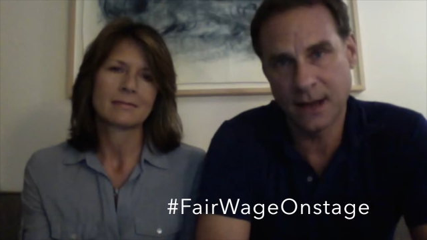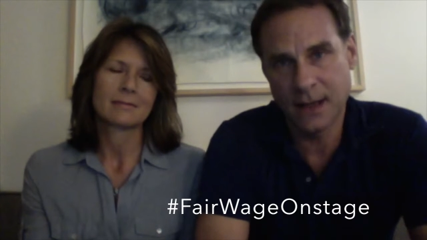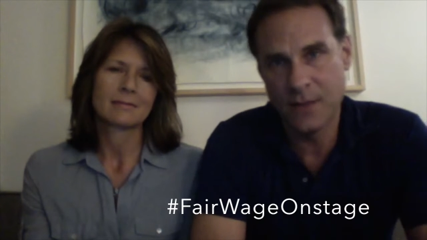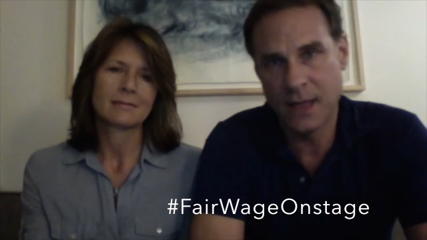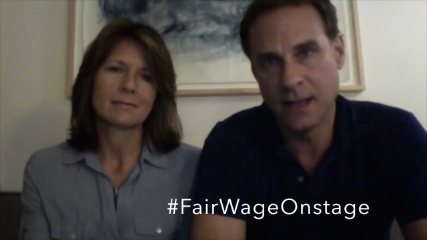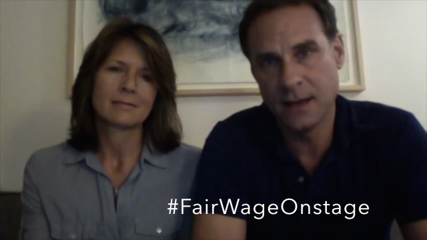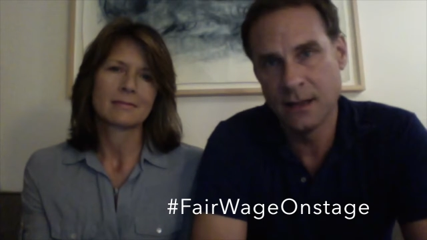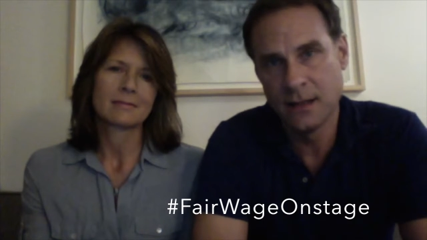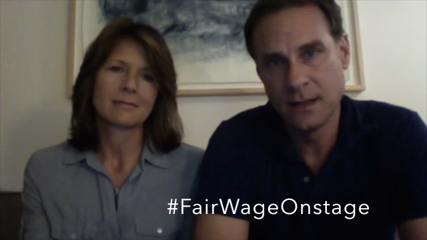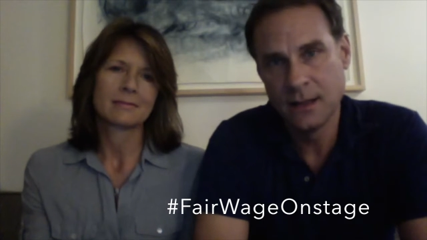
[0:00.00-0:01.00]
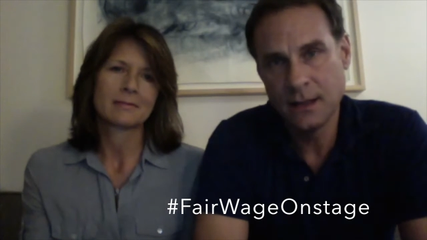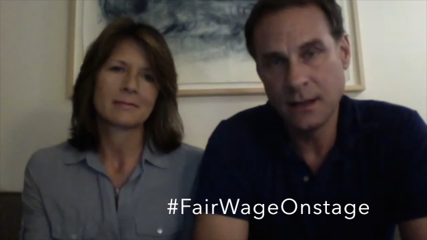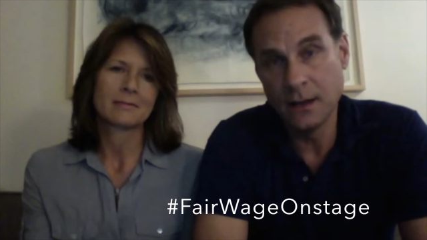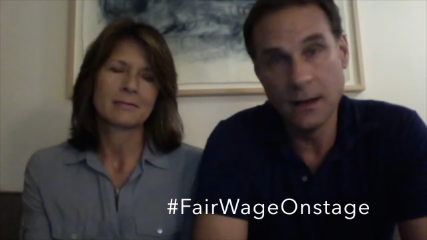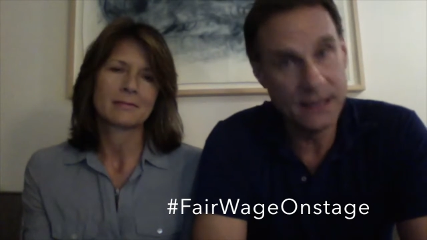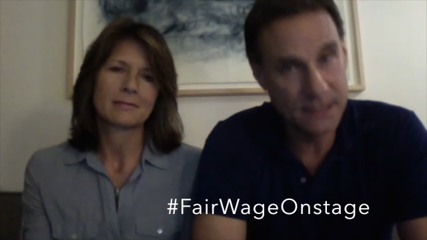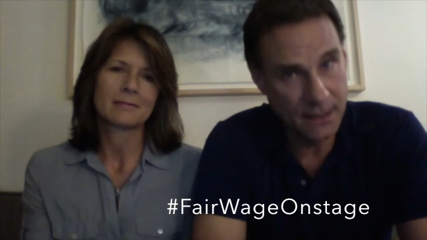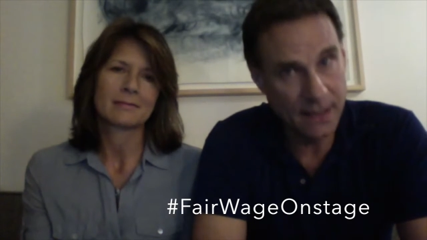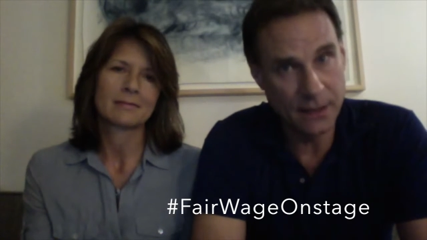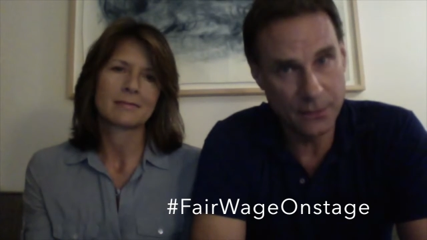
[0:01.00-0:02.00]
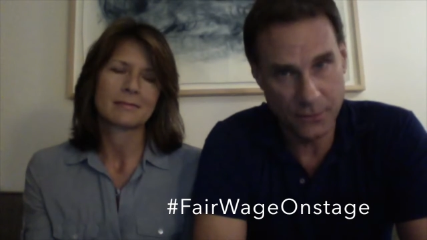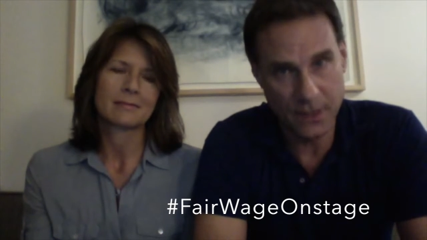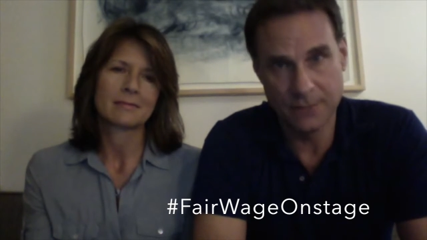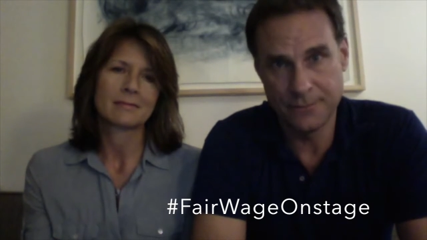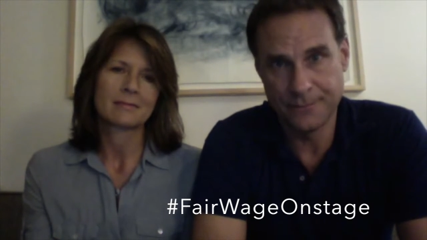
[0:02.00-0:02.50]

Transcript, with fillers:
Speaker 1: I made in 1983.